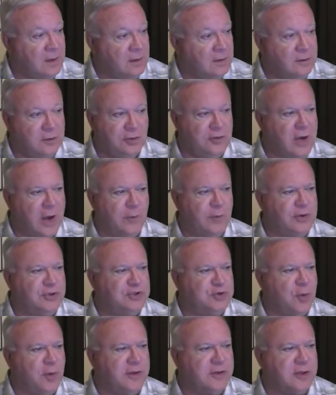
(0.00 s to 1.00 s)
Do not
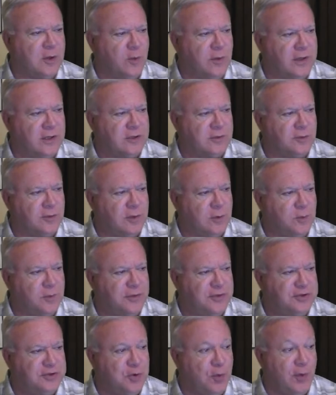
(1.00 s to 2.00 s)
rejoice, O Israel,
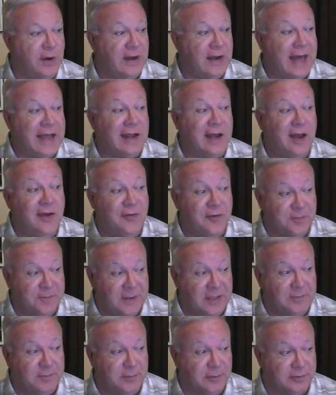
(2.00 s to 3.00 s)
with joy like other
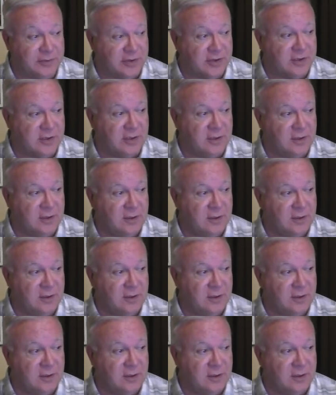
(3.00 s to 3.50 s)
peoples,